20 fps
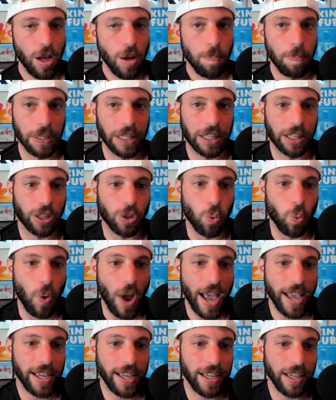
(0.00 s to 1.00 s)
but the
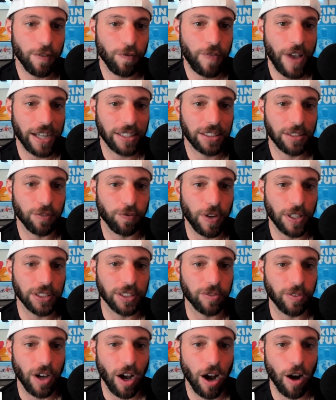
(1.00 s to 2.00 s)
way he affects
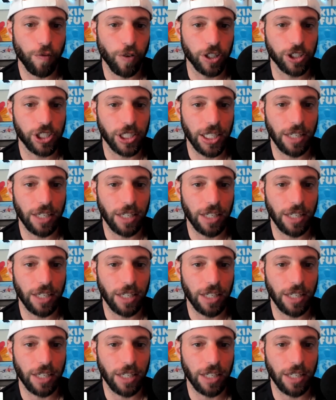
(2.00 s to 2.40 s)
defensive coverage,